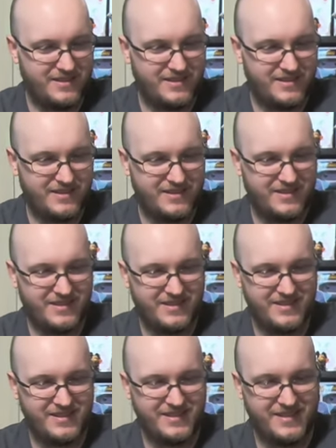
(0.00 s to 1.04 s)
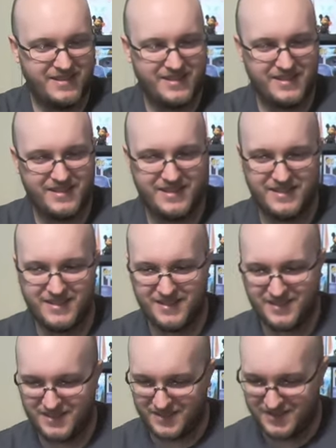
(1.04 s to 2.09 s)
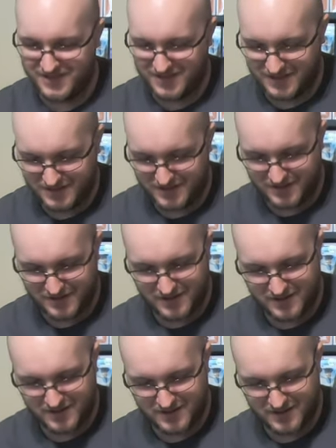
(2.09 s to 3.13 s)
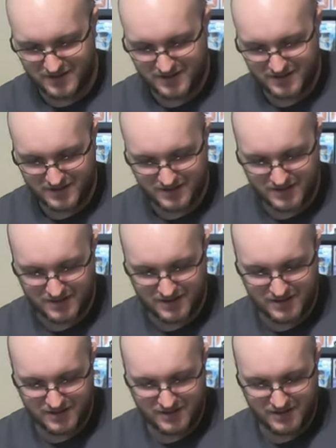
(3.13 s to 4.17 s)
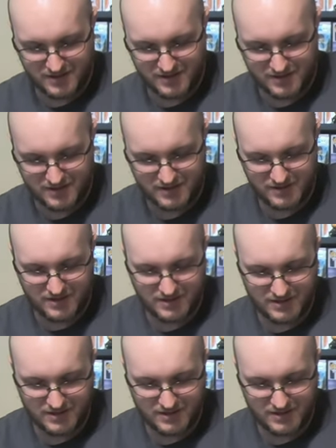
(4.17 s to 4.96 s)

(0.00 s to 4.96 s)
(silent)